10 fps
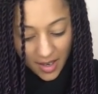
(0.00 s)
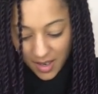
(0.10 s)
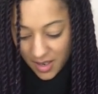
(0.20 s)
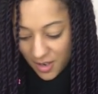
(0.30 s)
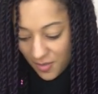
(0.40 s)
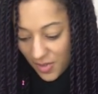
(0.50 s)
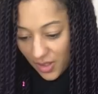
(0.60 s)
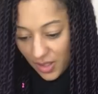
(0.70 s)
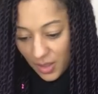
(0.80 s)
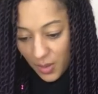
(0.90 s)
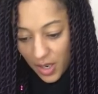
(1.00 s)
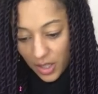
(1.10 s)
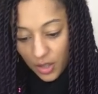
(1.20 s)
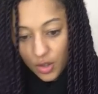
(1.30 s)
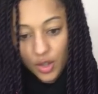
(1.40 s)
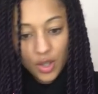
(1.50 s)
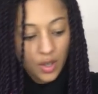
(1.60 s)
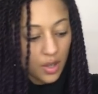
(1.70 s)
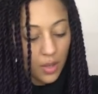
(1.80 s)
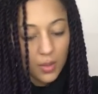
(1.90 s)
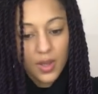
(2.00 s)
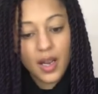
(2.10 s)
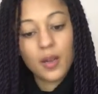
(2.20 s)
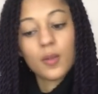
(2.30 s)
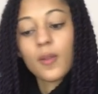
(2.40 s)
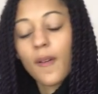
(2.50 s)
um, and see what I can show you without